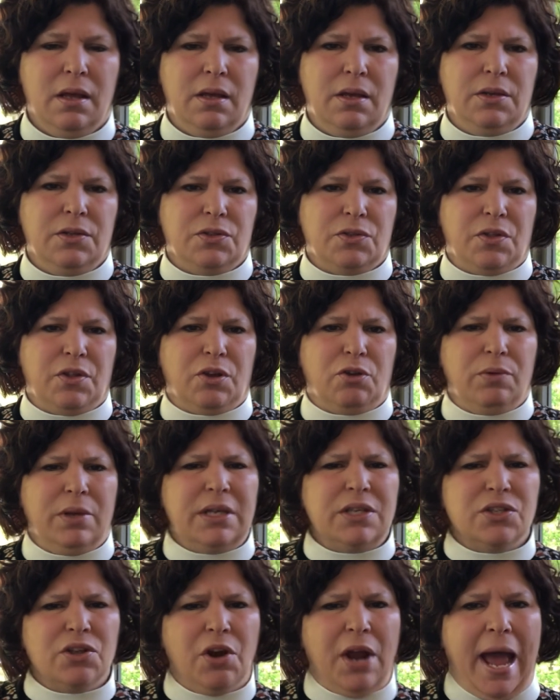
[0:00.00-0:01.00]
So the
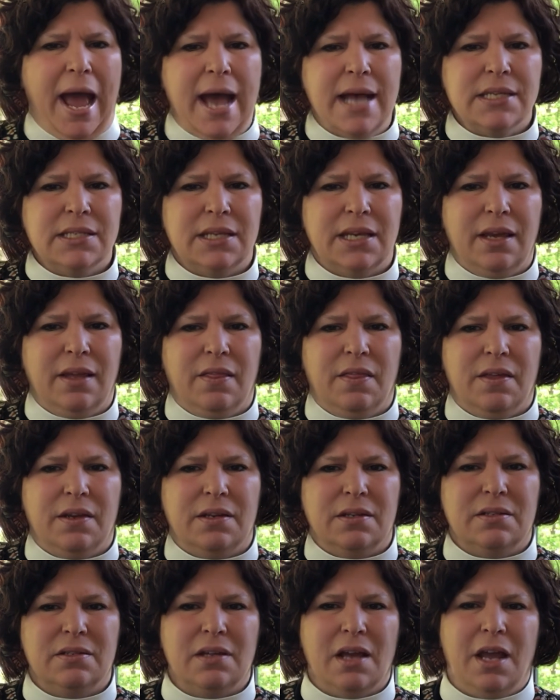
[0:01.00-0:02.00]
Greeks are asking the
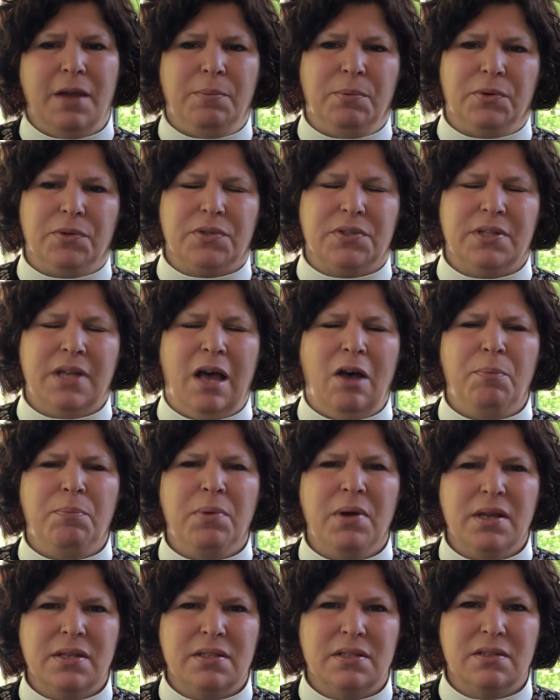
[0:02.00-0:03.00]
disciples, "Help
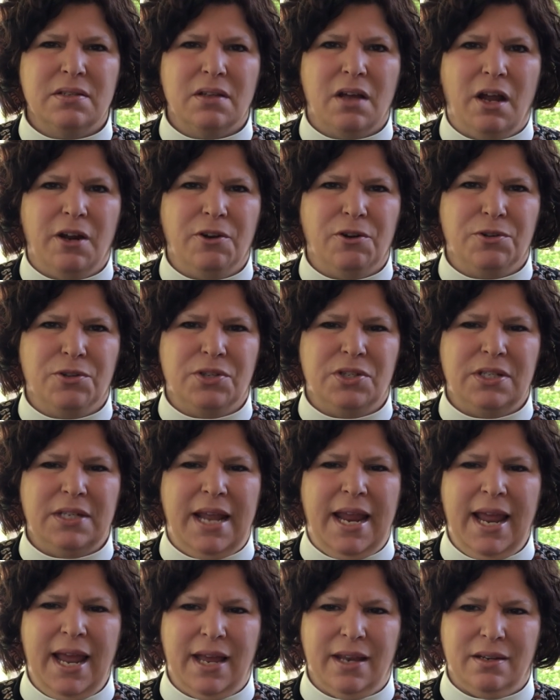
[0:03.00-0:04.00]
us
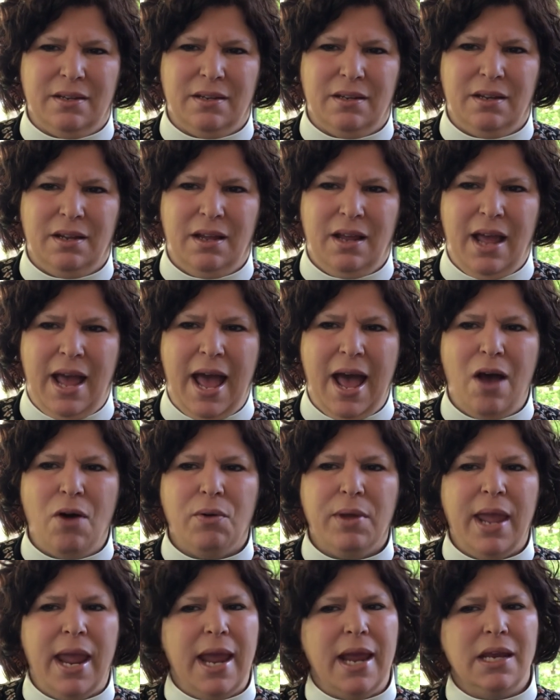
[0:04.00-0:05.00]
understand. How
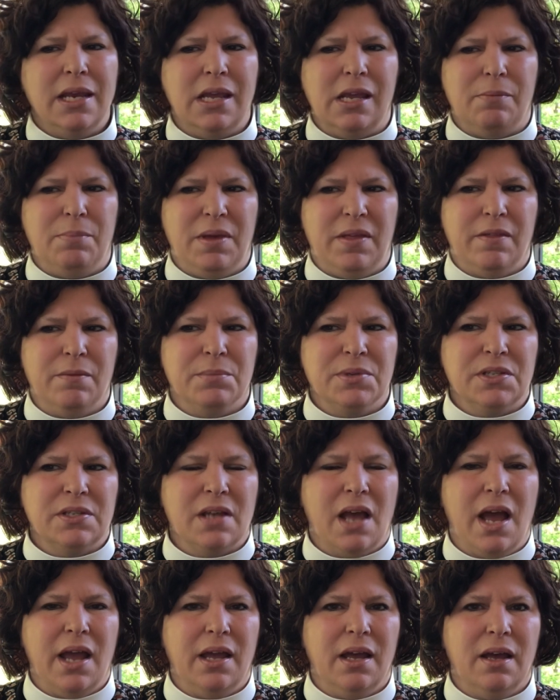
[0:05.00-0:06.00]
can he be the
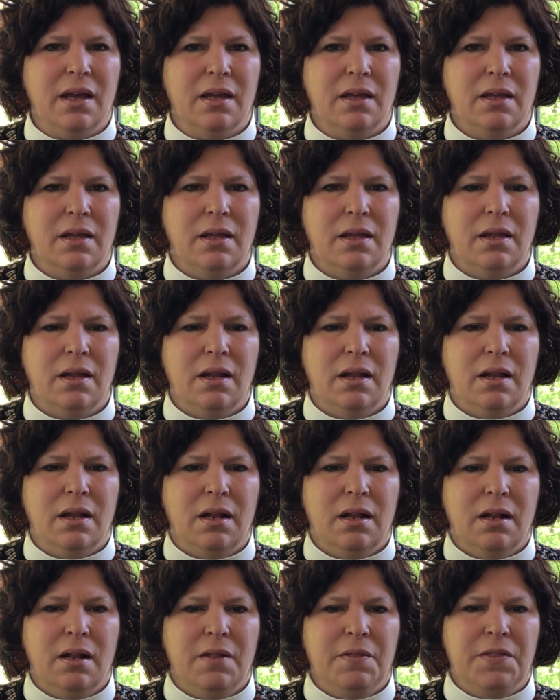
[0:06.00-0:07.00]
Messiah?
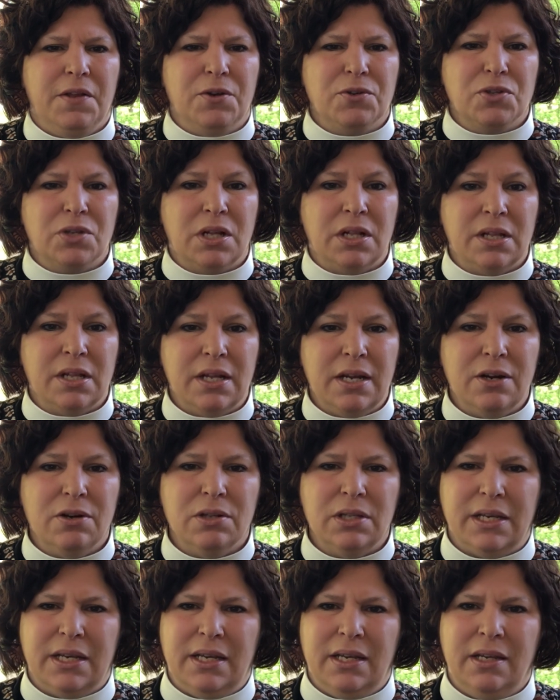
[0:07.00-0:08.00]
There's
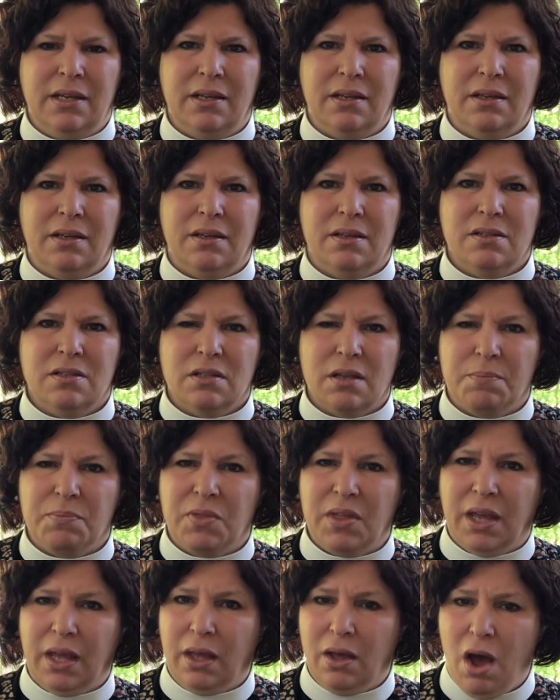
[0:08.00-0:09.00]
clearly
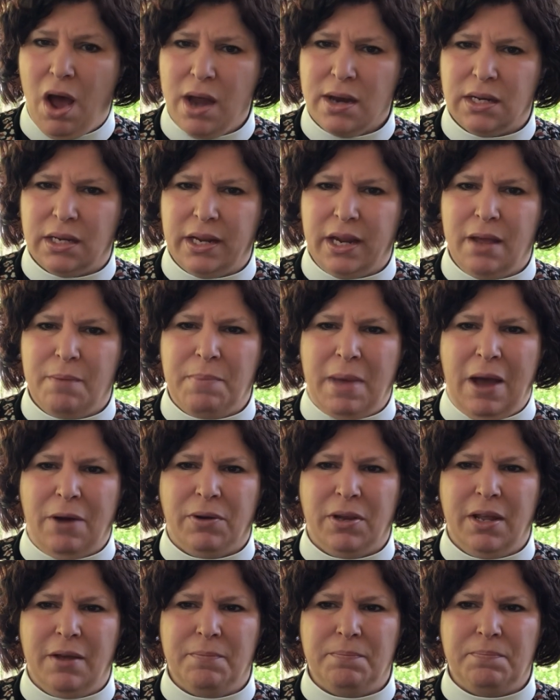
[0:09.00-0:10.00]
something godly about
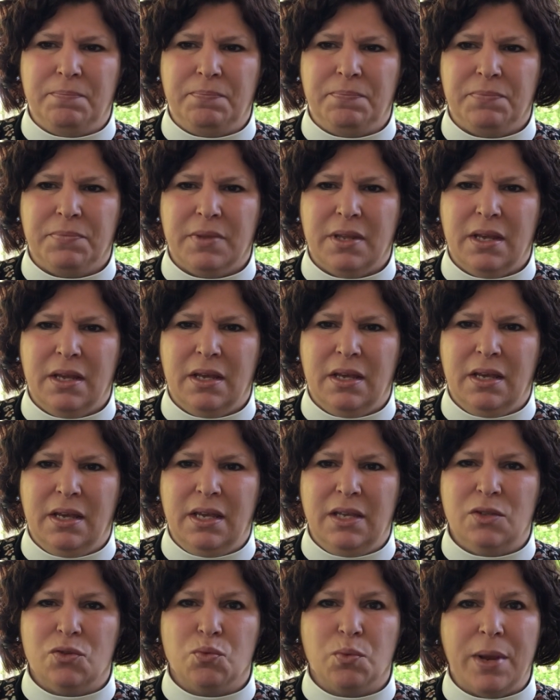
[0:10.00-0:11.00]
him.
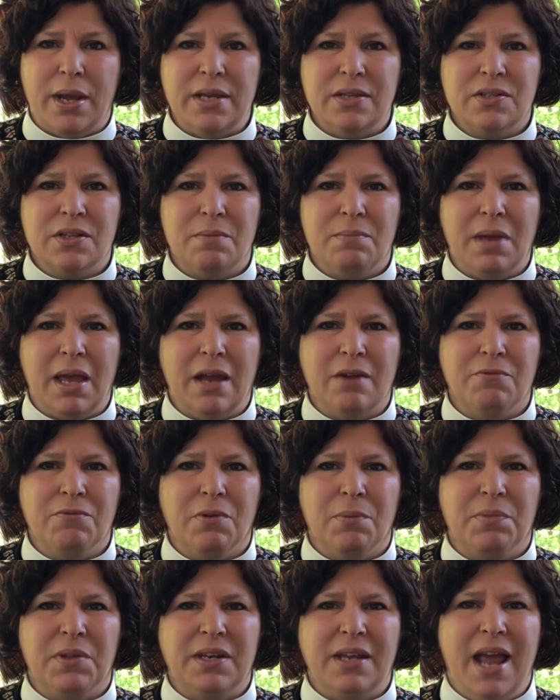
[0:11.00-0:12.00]
He's raised a man
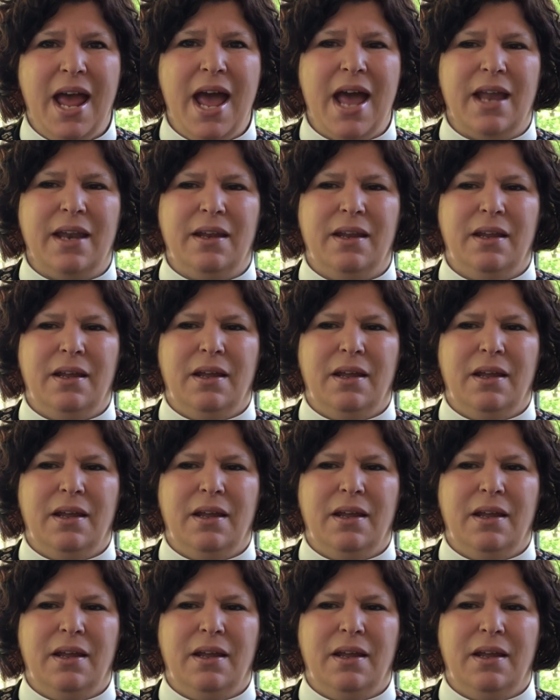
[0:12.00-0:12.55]
from the dead,